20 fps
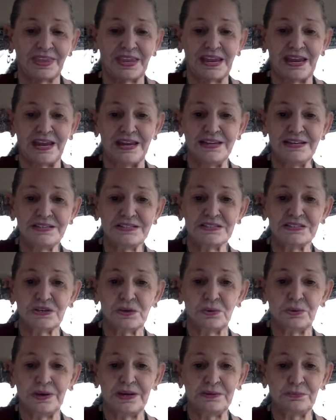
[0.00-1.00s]
Okay,
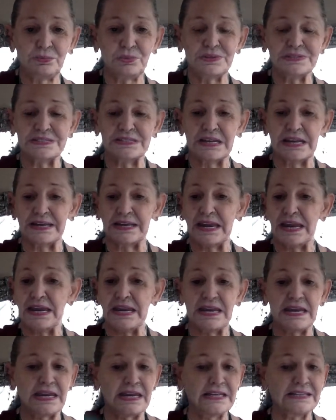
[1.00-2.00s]
so it was like
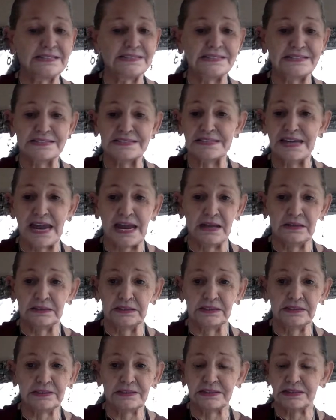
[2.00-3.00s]
a hidden
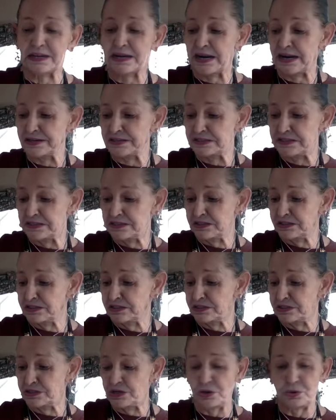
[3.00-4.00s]
talent that I
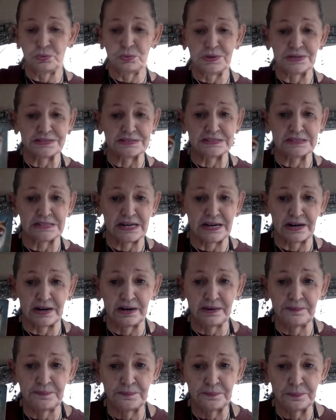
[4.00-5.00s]
didn't know was
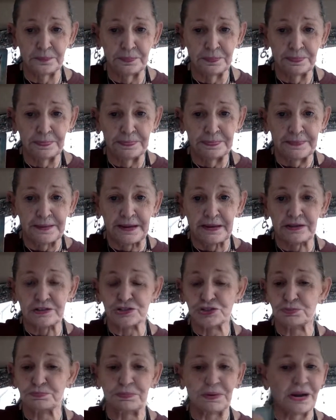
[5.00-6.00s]
there
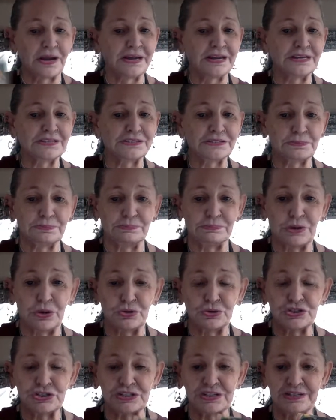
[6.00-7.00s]
sprung into
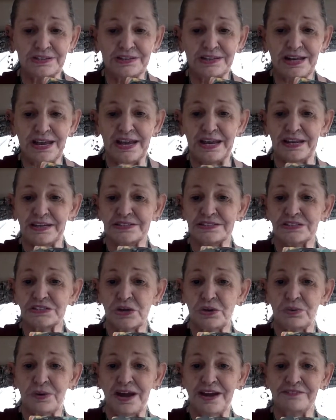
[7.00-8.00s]
motion. And
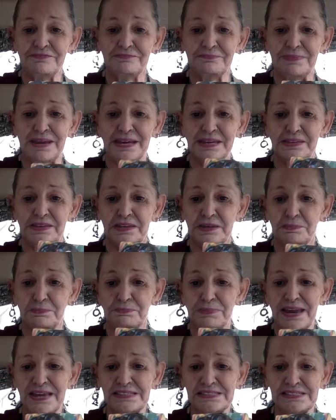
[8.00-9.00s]
so I've made the
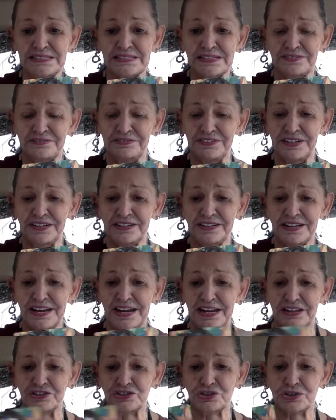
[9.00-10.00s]
best of it
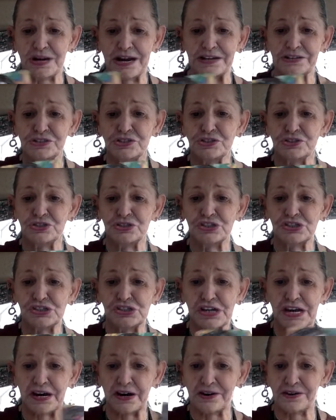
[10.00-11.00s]
and tried to
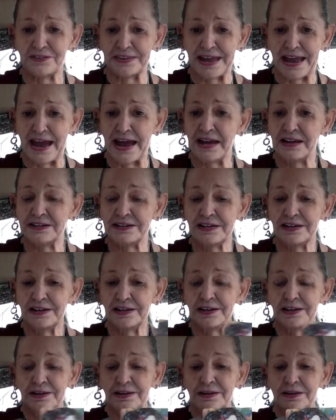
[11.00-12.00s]
share that
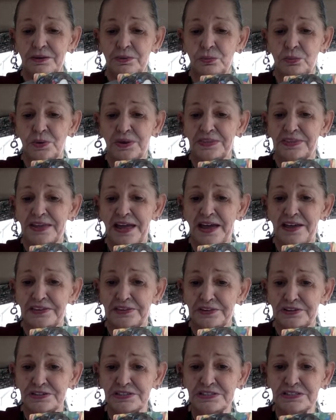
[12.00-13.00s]
with
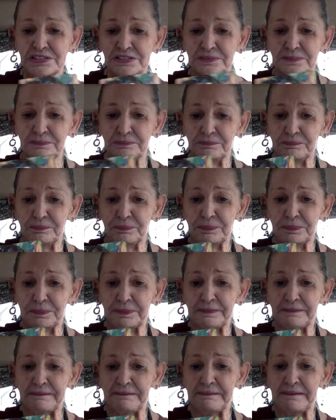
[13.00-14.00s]
others.
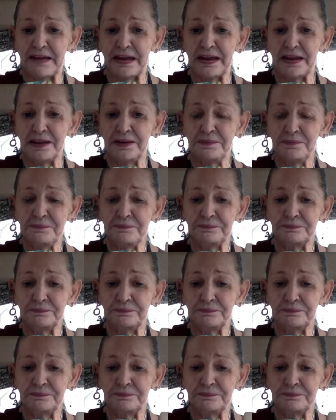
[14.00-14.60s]
Okay.